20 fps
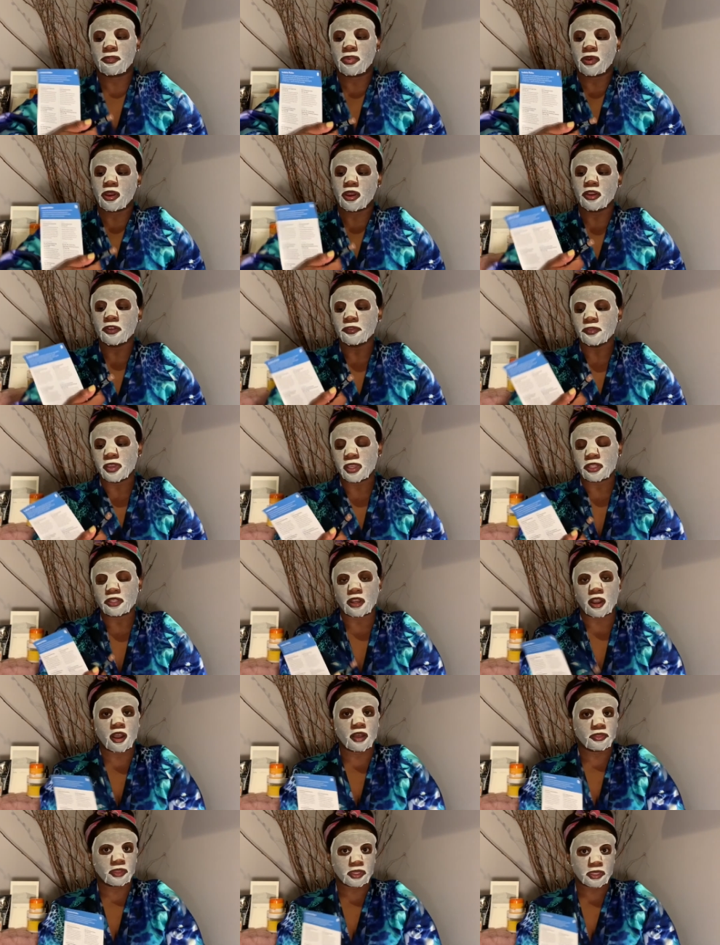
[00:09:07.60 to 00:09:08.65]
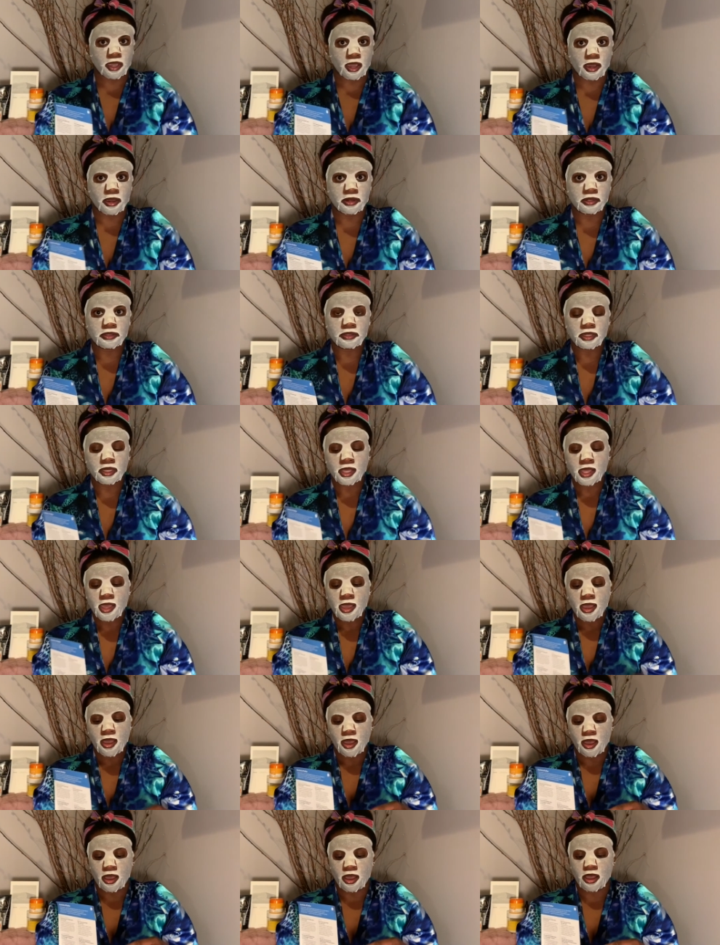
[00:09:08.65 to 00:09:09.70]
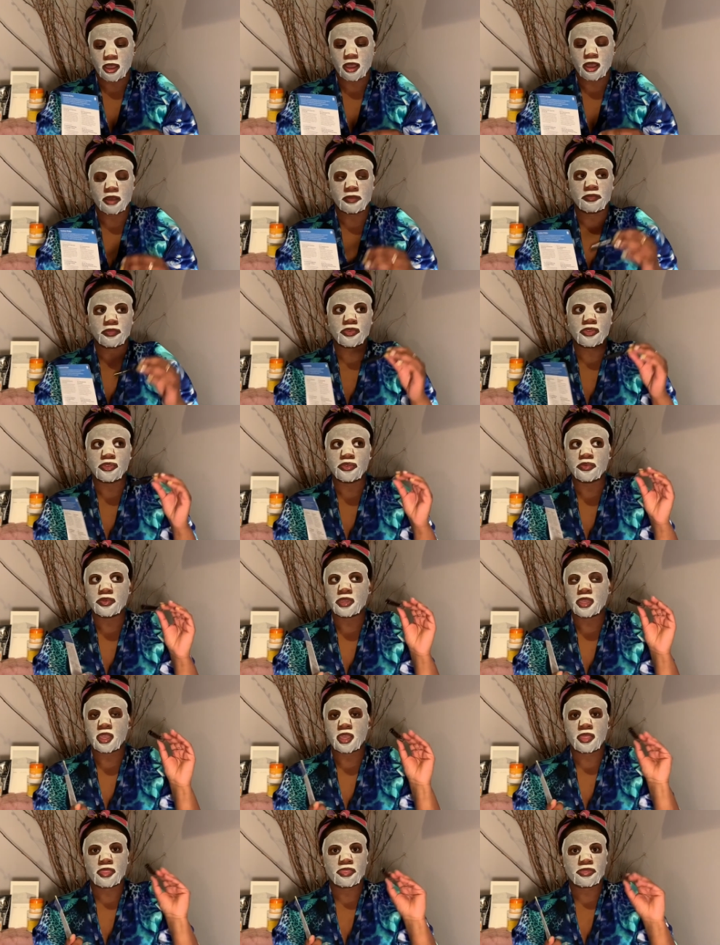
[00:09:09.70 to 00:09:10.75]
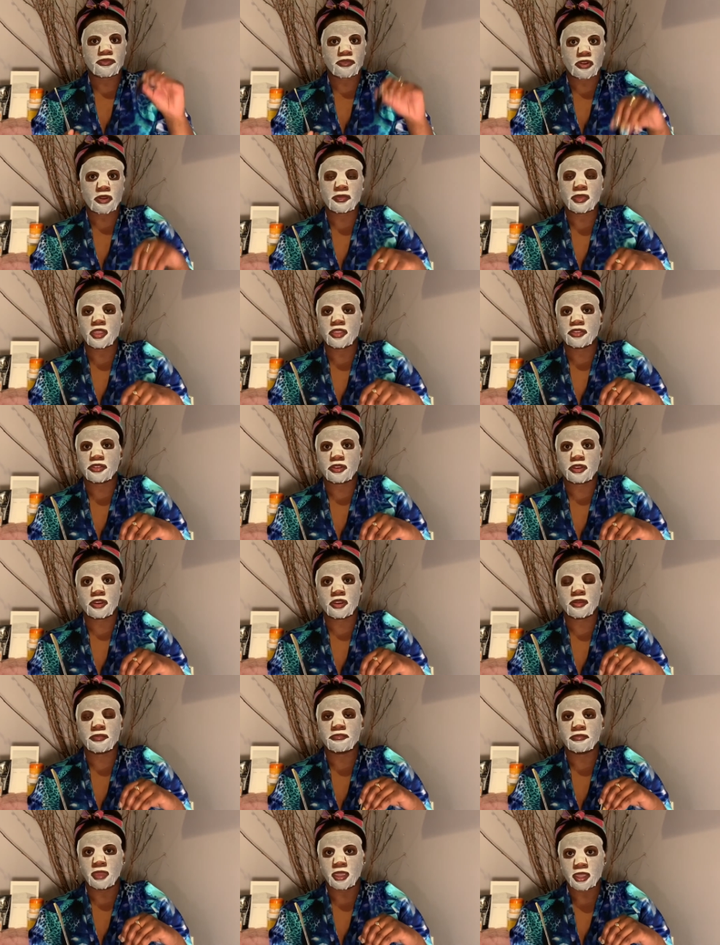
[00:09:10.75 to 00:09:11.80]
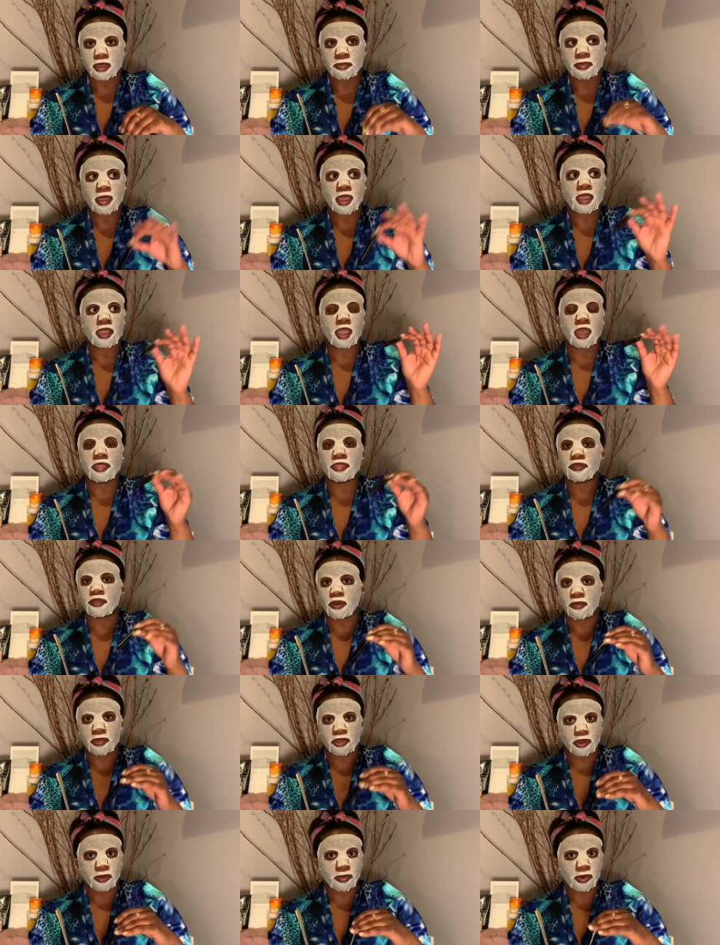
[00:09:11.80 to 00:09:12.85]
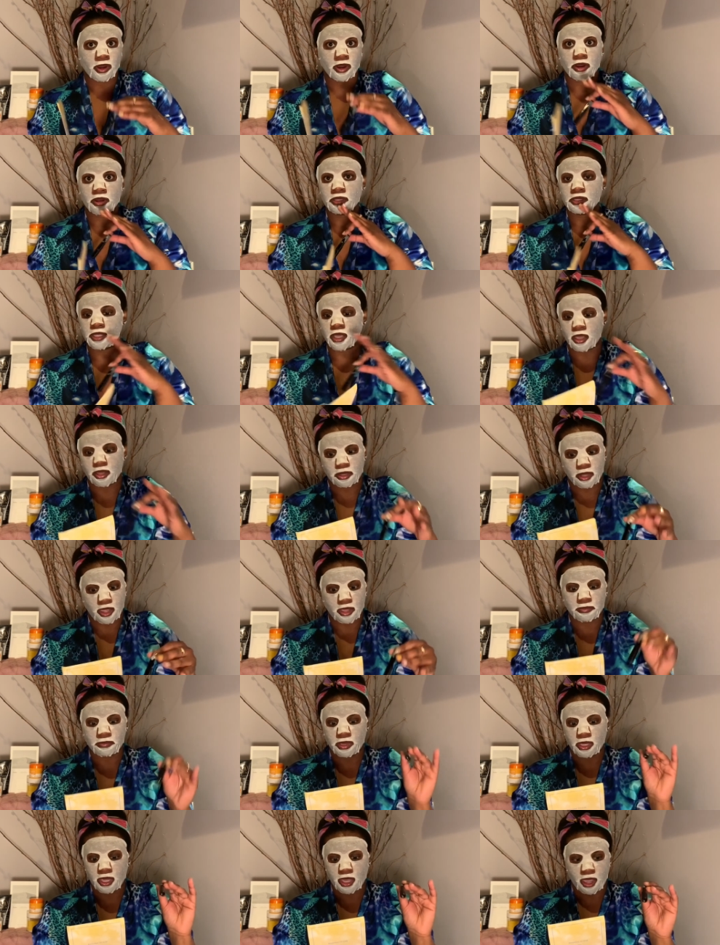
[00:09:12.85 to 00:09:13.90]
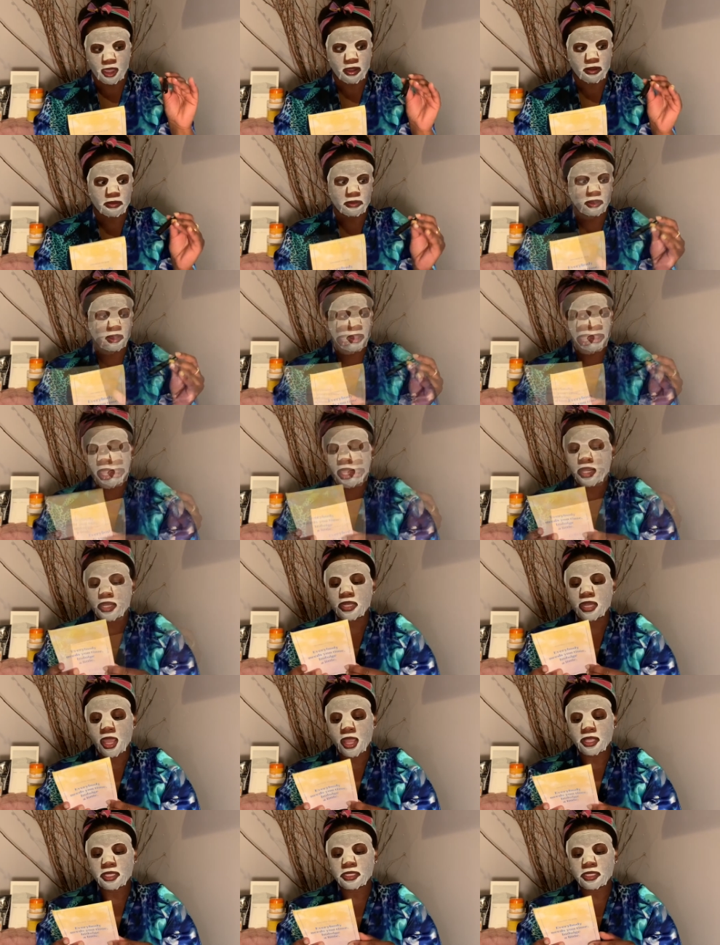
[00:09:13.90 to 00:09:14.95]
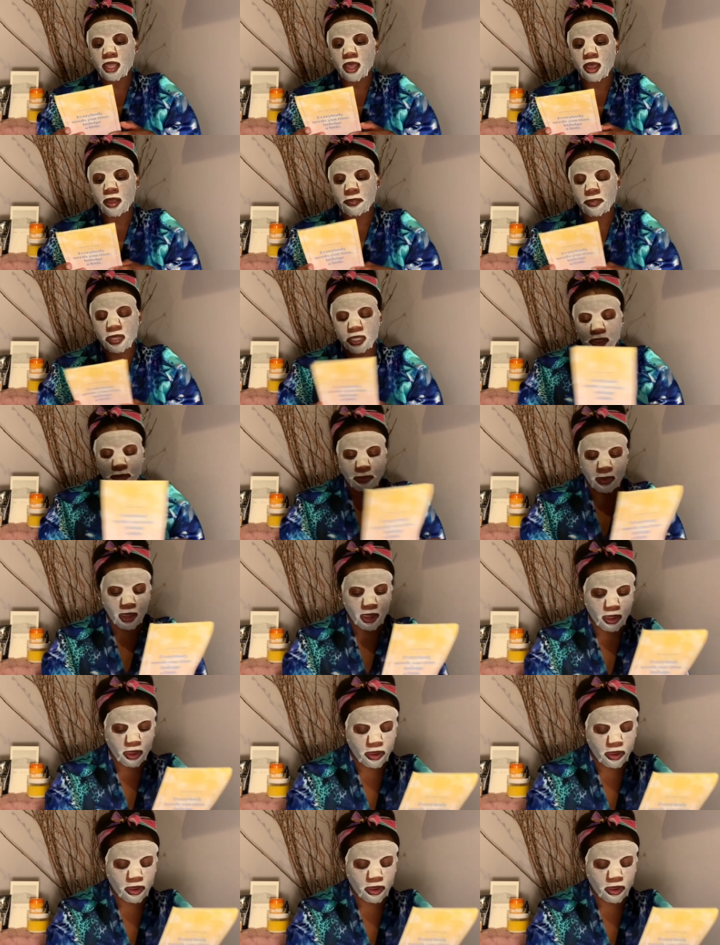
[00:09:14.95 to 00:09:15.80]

perfect on the go. You can throw them in your makeup bag and throw them in your purse and be out. Next up is by